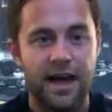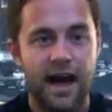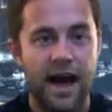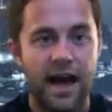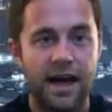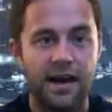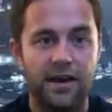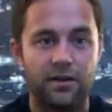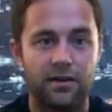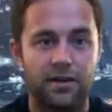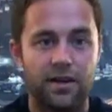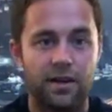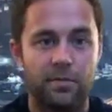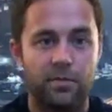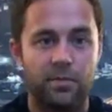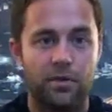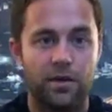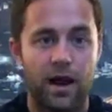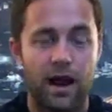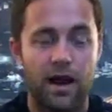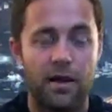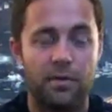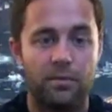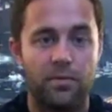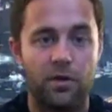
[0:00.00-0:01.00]
I know that
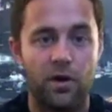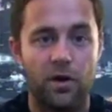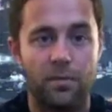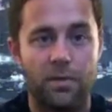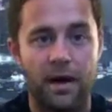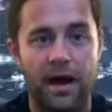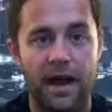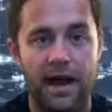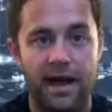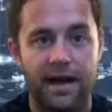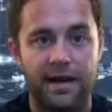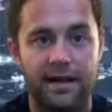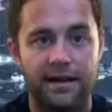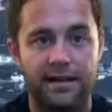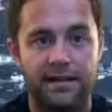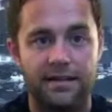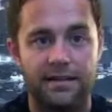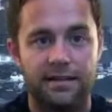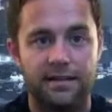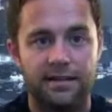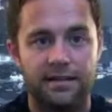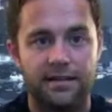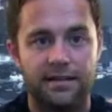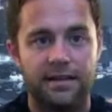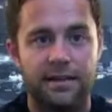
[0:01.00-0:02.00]
pri-
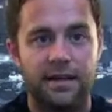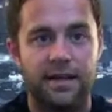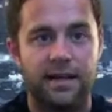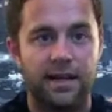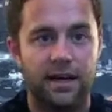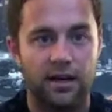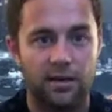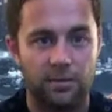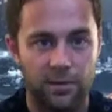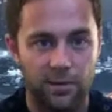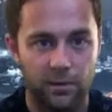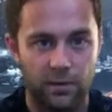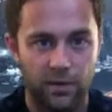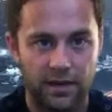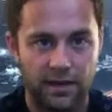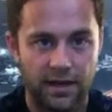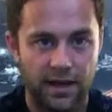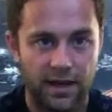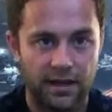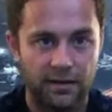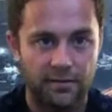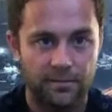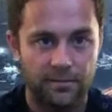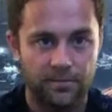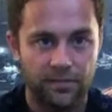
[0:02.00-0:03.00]
probiotics can help me with
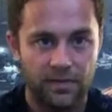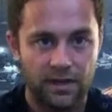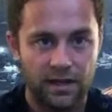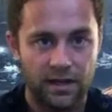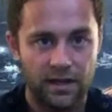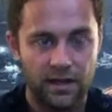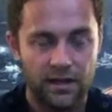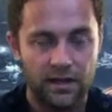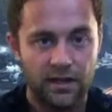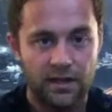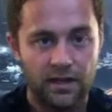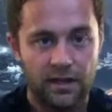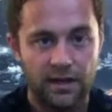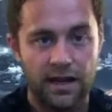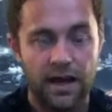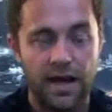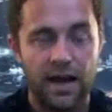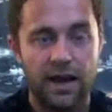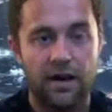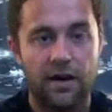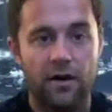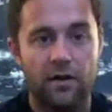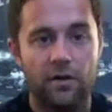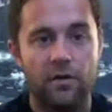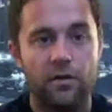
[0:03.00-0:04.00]
that.
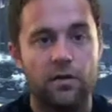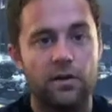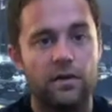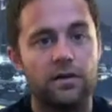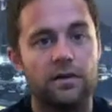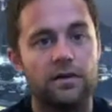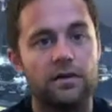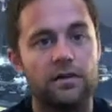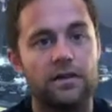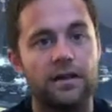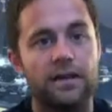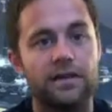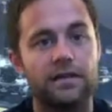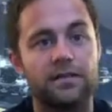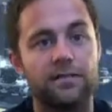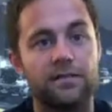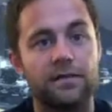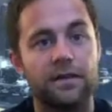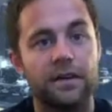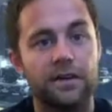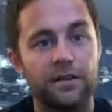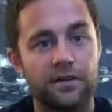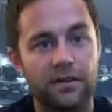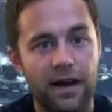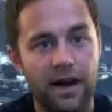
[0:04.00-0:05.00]
Now, let's
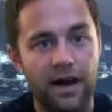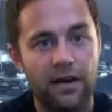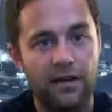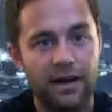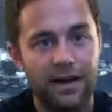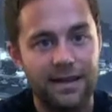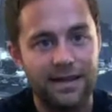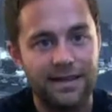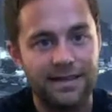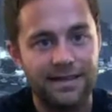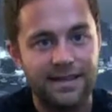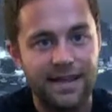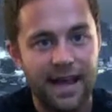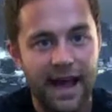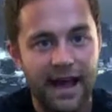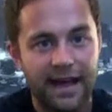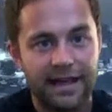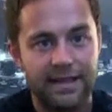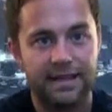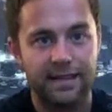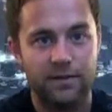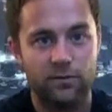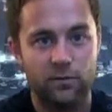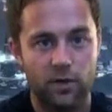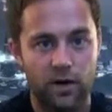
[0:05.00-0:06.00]
figure out
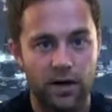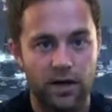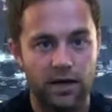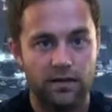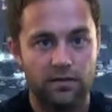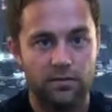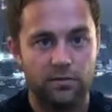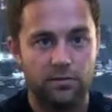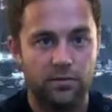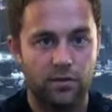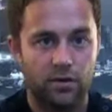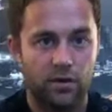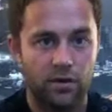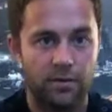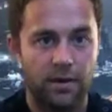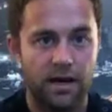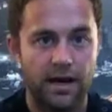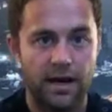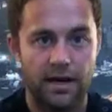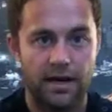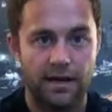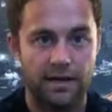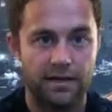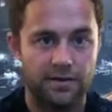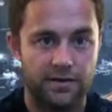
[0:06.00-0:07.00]
exactly what
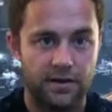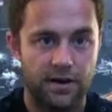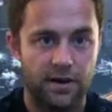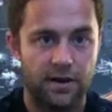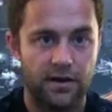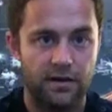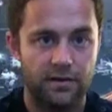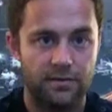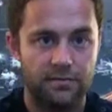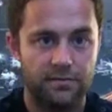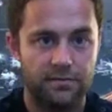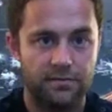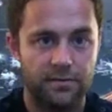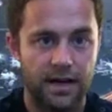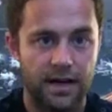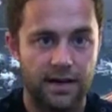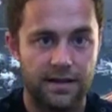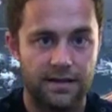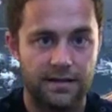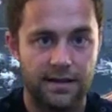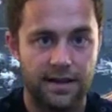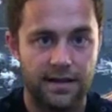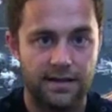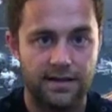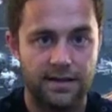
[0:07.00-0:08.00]
probiotics are. How
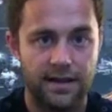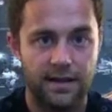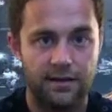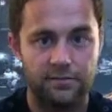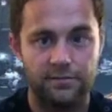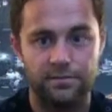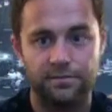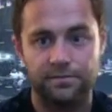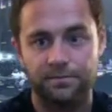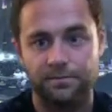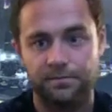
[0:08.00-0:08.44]
does that sound?